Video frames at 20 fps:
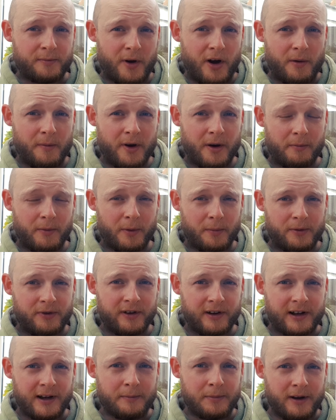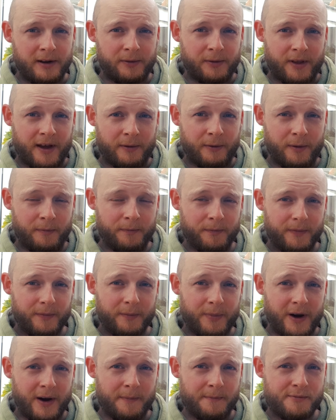moment, I'm not particularly pleased with that one,
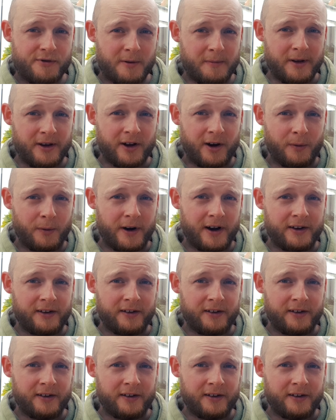but I probably got what I